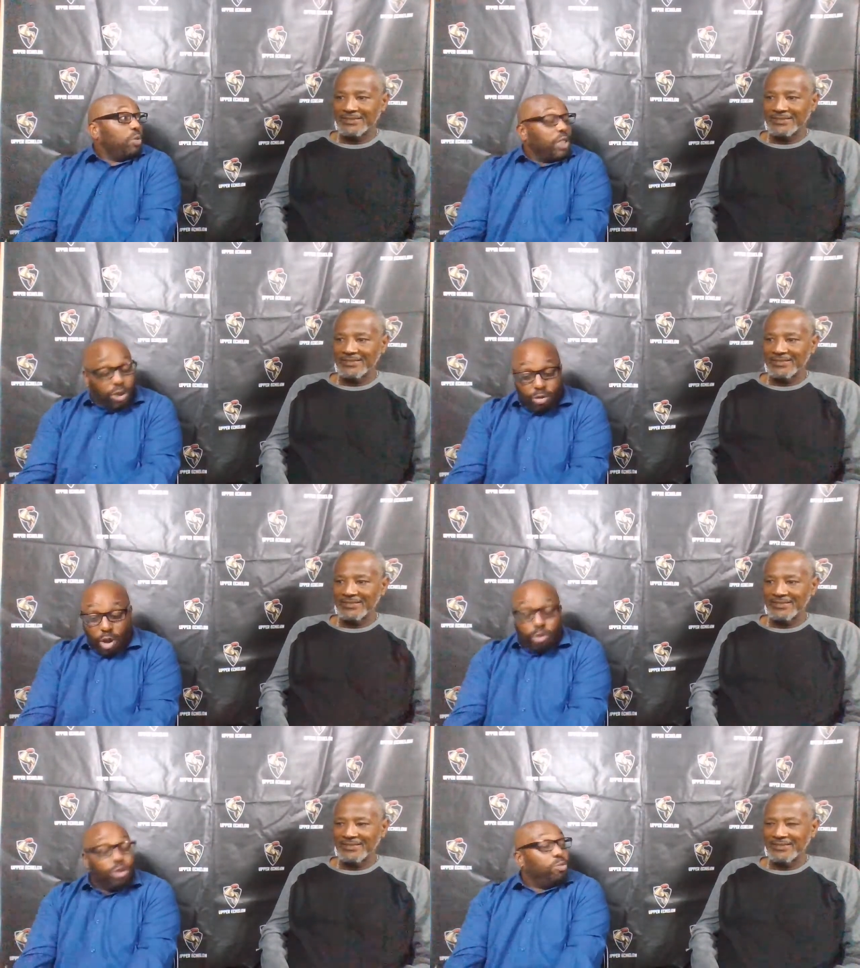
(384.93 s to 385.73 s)
Speaker 1: When did you
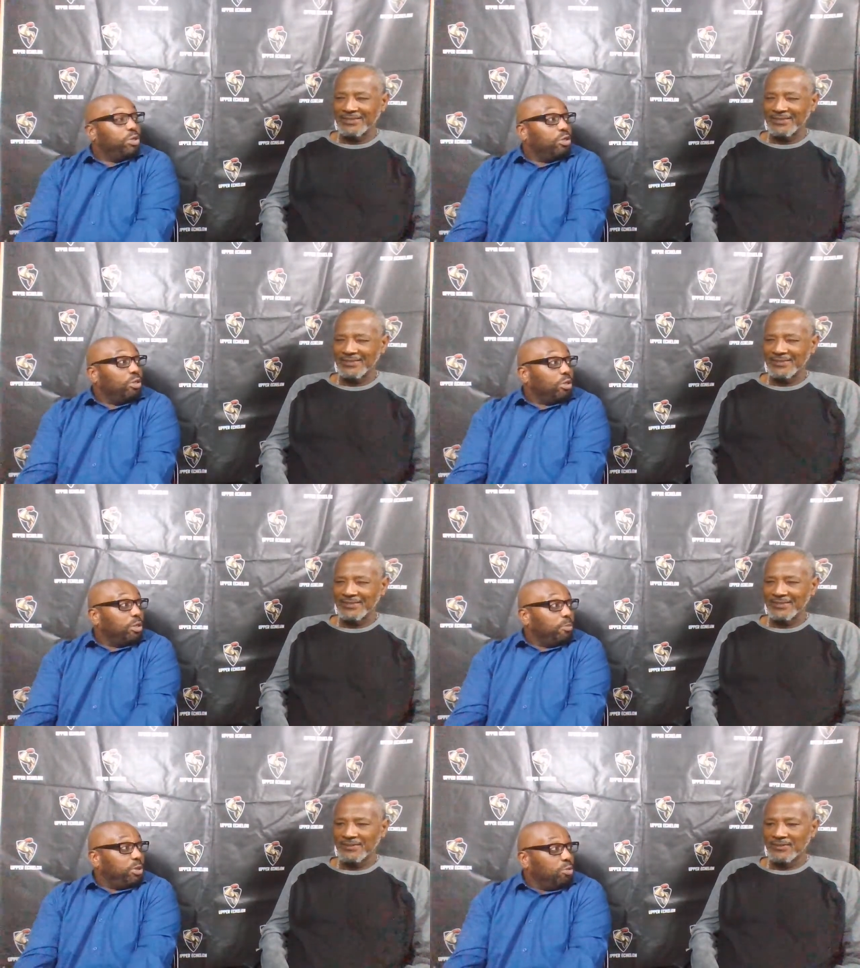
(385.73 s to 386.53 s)
know you was going,
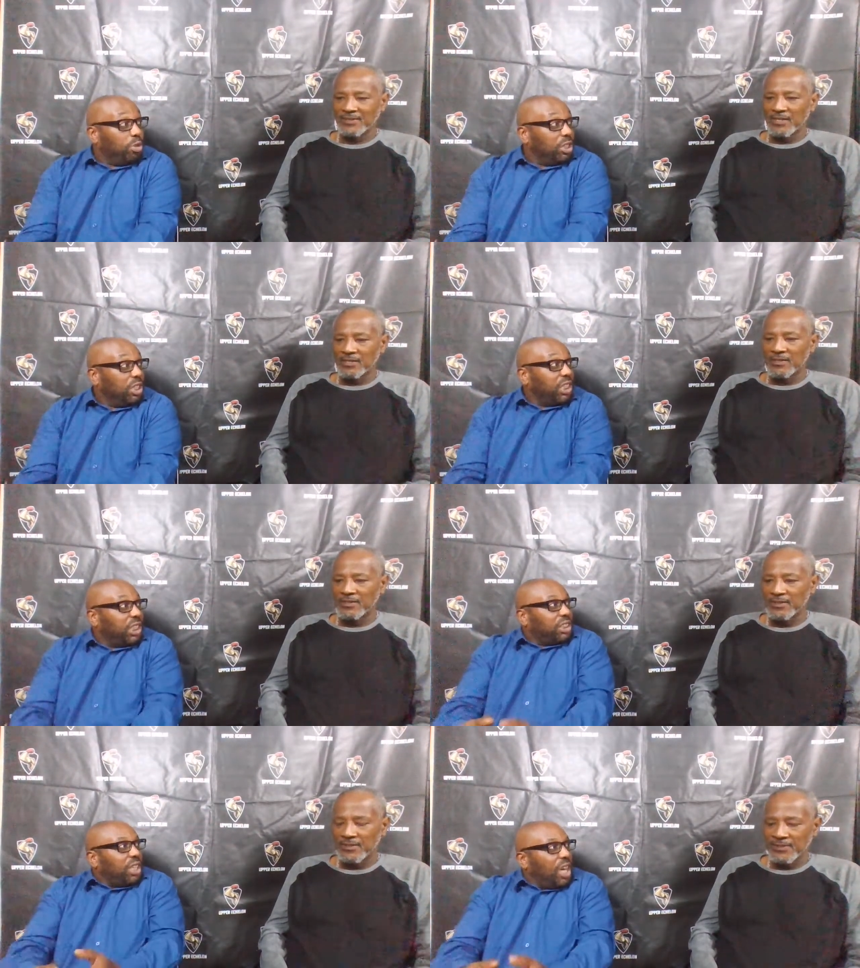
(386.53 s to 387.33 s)
you good, and
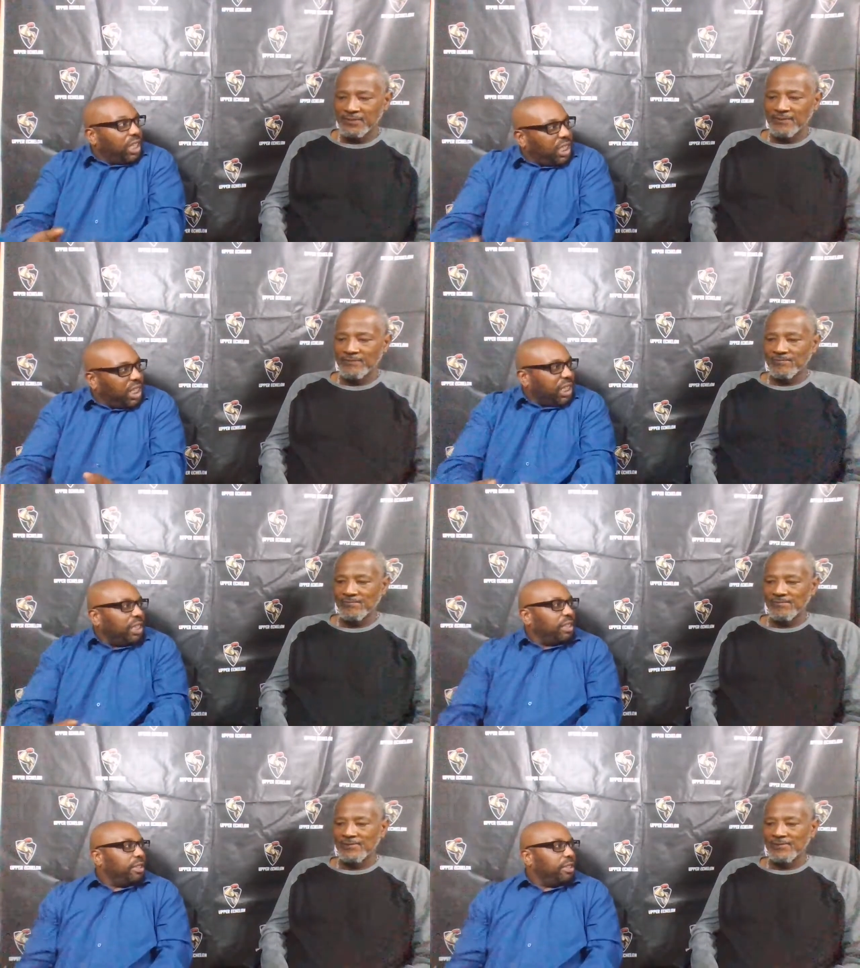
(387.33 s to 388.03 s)
it started clicking?